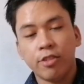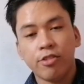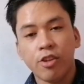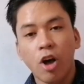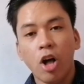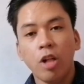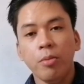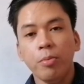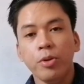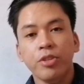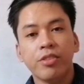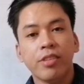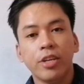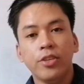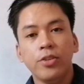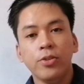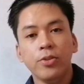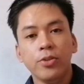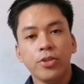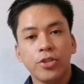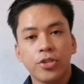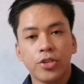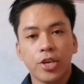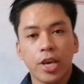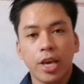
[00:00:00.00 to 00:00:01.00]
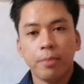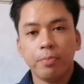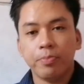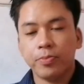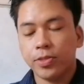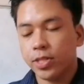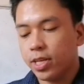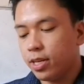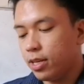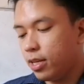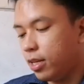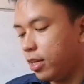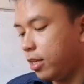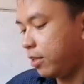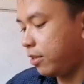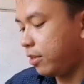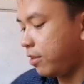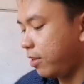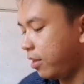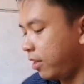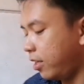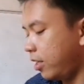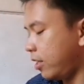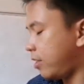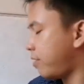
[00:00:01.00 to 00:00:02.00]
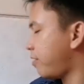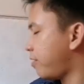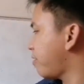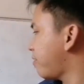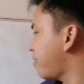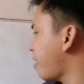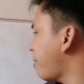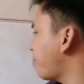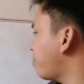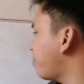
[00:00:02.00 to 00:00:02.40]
it's almost a U shape. It's